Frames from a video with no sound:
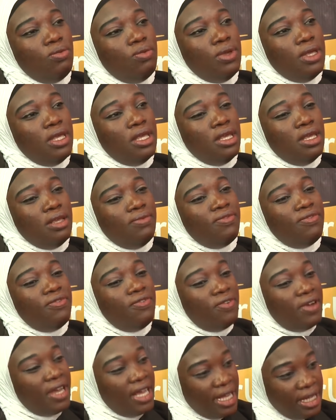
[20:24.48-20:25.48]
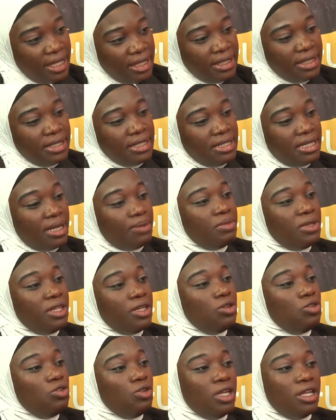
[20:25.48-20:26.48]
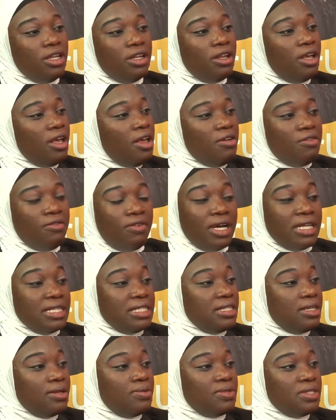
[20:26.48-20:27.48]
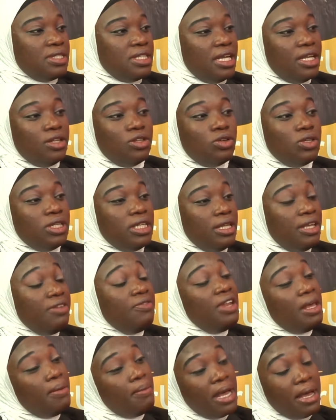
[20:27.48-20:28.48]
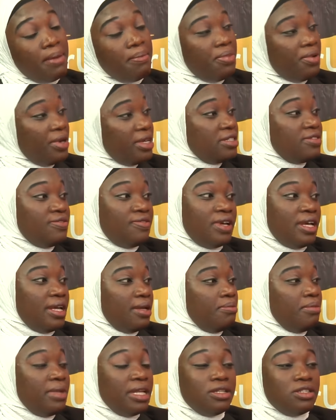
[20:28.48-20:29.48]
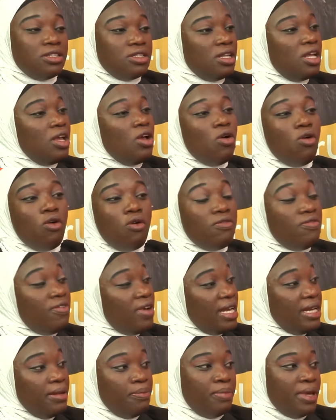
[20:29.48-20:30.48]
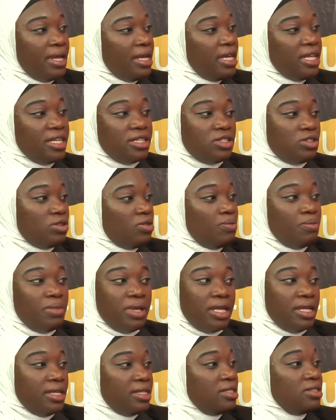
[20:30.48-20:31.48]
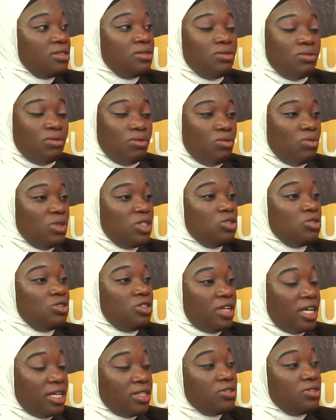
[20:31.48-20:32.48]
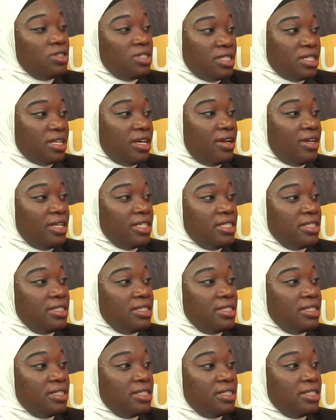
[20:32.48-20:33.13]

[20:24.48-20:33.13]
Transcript: we find something doing ourselves and not if the man brings fine but over dependence on mm, men mm, we should mm. try to discourage